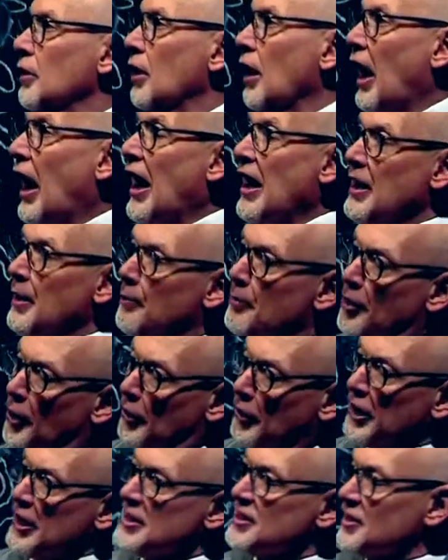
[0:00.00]
I am the
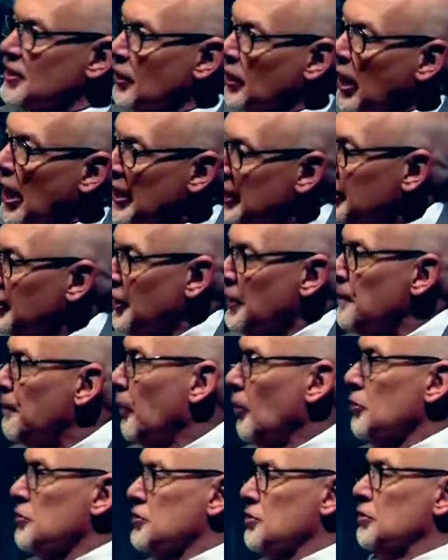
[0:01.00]
least likely
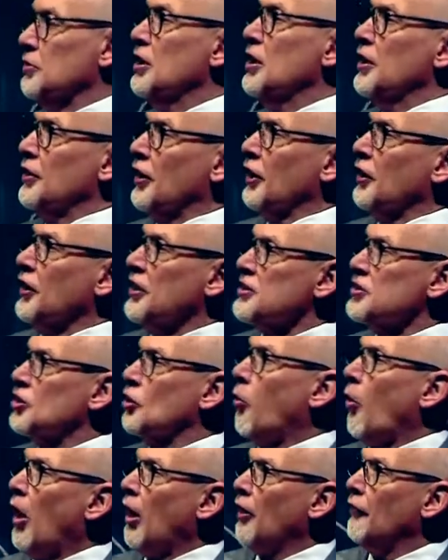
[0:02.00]
person, the least
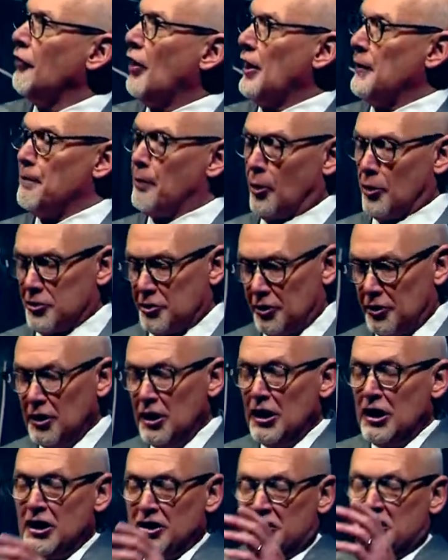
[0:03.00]
qualified person
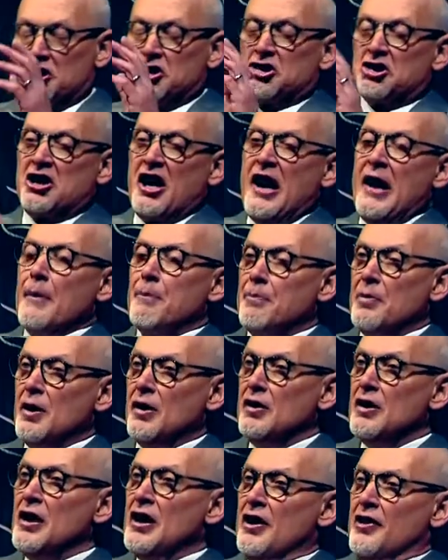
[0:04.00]
to champion
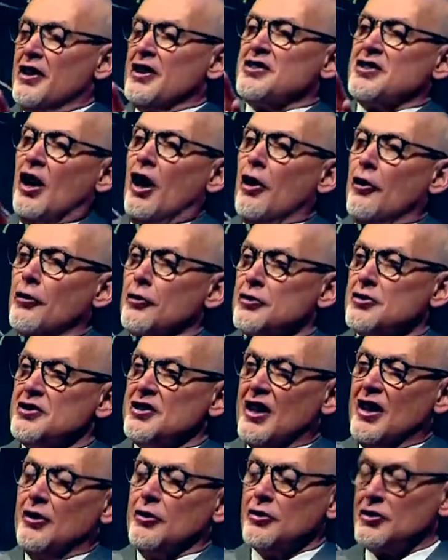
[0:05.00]
this other
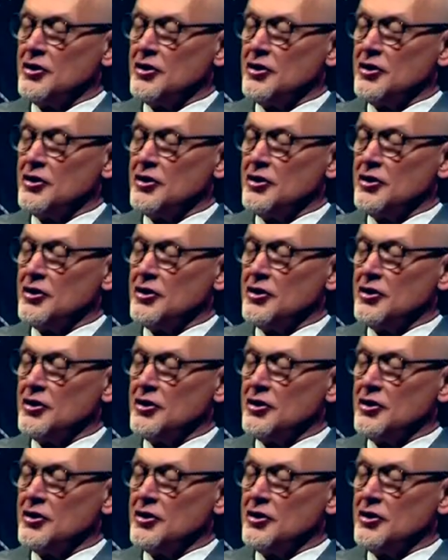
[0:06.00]
centered